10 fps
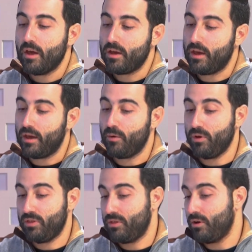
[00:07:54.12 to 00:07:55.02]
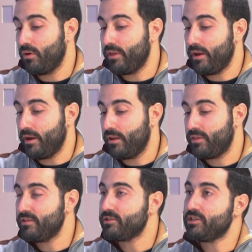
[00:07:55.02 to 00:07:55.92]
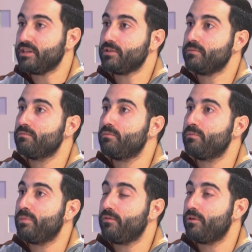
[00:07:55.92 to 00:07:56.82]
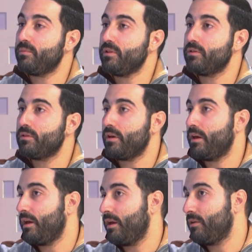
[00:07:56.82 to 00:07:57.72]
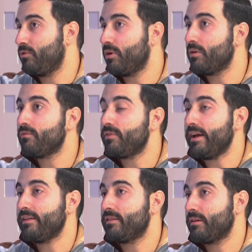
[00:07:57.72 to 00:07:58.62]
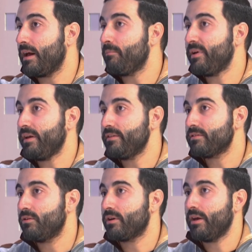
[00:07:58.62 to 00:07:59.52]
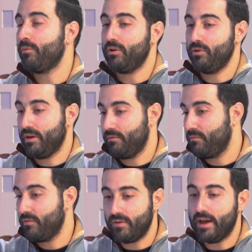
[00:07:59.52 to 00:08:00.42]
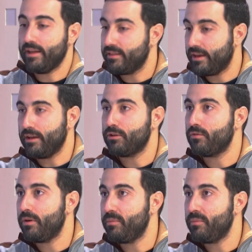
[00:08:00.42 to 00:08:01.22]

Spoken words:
with other things such as performing drone flight campaigns, okay, where you can fly and take a lot of